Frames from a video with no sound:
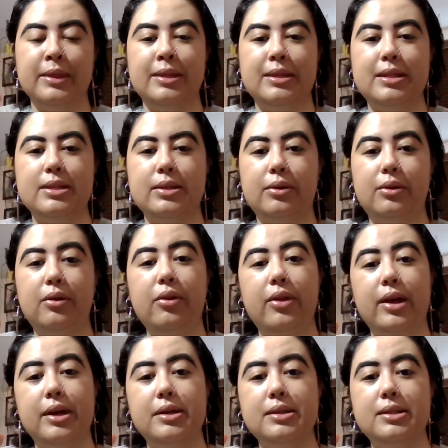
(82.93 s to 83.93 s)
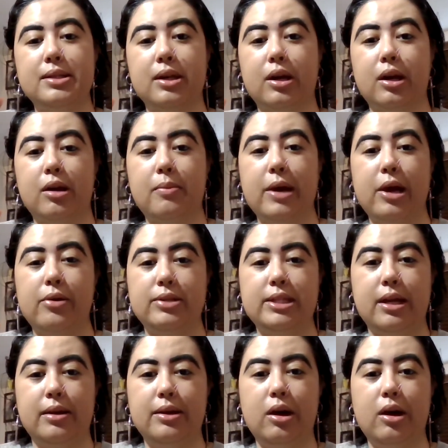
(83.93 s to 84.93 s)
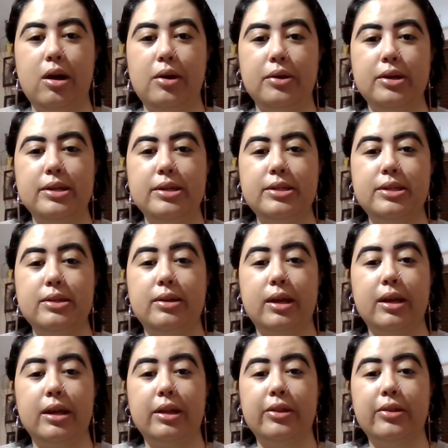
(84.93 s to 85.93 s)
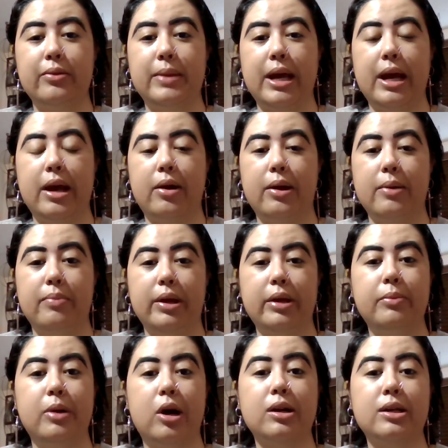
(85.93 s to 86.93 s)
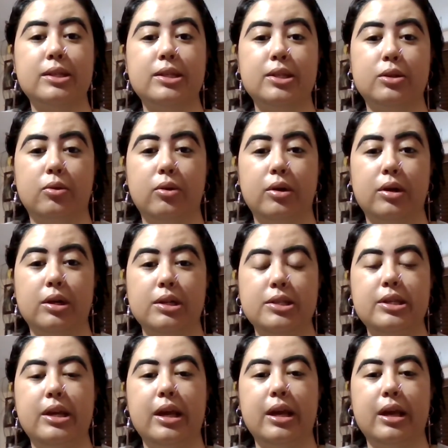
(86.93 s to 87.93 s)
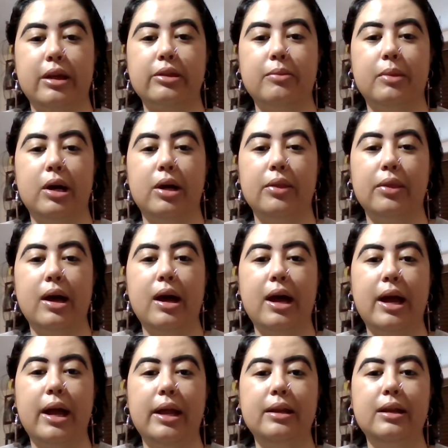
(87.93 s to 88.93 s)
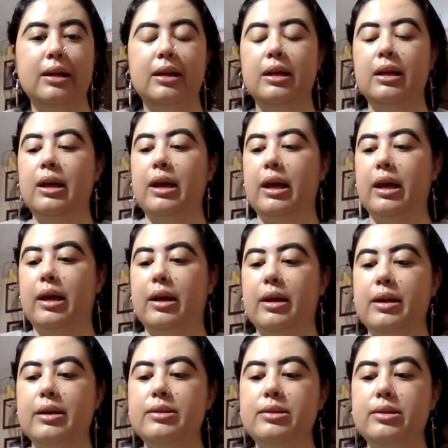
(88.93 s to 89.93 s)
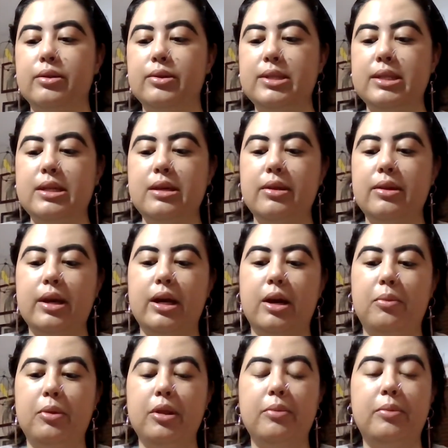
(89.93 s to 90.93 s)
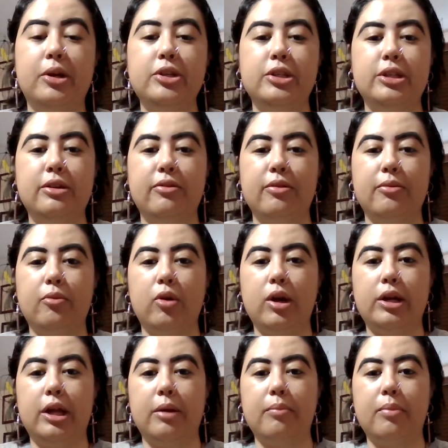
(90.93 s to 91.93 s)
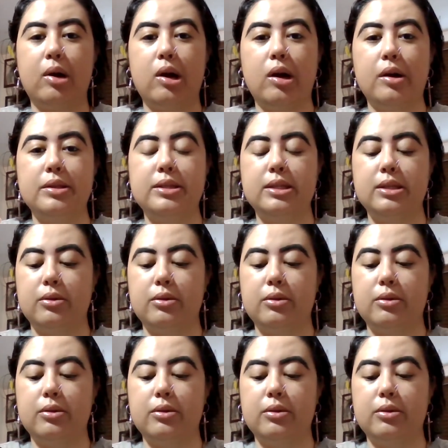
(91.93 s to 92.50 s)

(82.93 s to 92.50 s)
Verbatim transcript: These little things are about $10. You can get them now at big box stores, you can get them online. And as you'll see, they come with a bunch of different working parts.